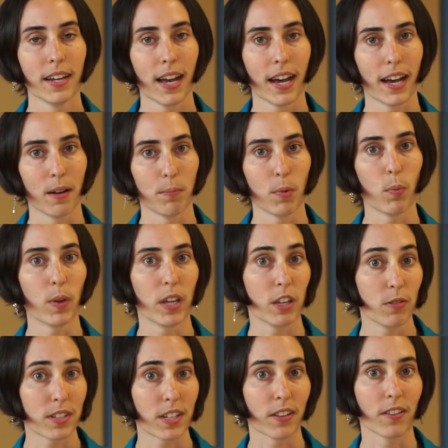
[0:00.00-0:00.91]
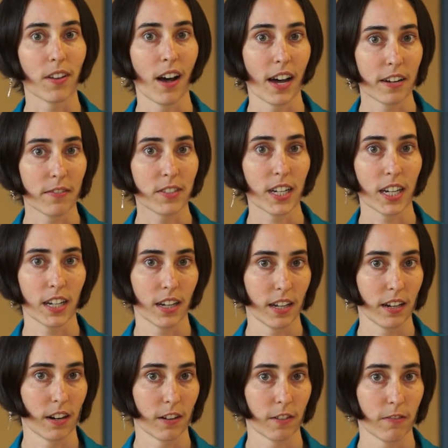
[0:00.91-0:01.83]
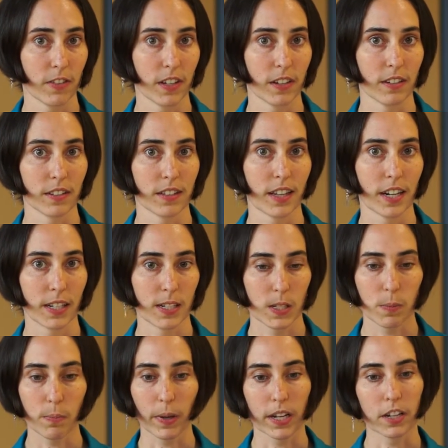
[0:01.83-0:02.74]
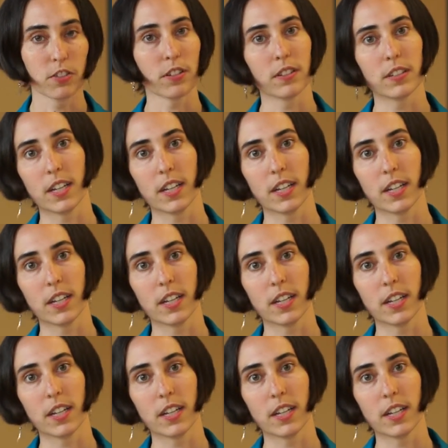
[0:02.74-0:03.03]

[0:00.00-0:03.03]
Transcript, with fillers: Um, but we use a lot of data in our field that is spatial